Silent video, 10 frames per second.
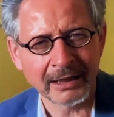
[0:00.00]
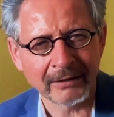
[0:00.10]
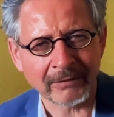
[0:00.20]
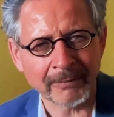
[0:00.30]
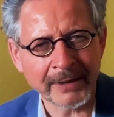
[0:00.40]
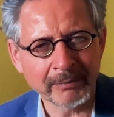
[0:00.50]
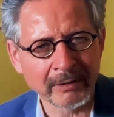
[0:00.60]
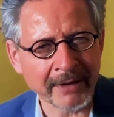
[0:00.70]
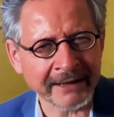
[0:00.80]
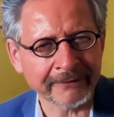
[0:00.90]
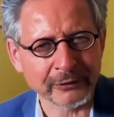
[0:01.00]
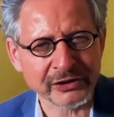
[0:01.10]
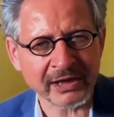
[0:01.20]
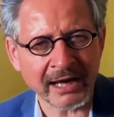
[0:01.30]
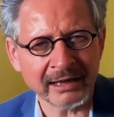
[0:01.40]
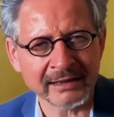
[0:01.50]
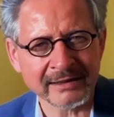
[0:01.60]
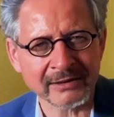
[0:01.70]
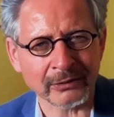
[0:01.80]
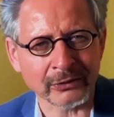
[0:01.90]
While people might forsake
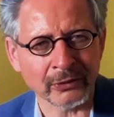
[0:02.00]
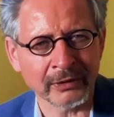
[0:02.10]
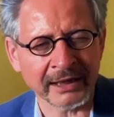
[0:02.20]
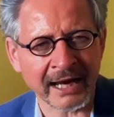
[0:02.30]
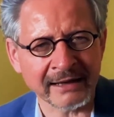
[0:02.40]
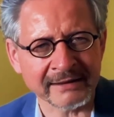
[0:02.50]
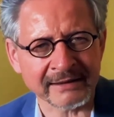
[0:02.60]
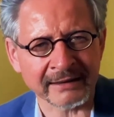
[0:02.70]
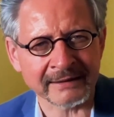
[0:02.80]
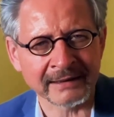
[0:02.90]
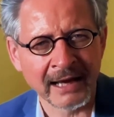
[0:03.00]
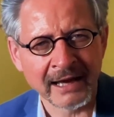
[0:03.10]
us or turn against us,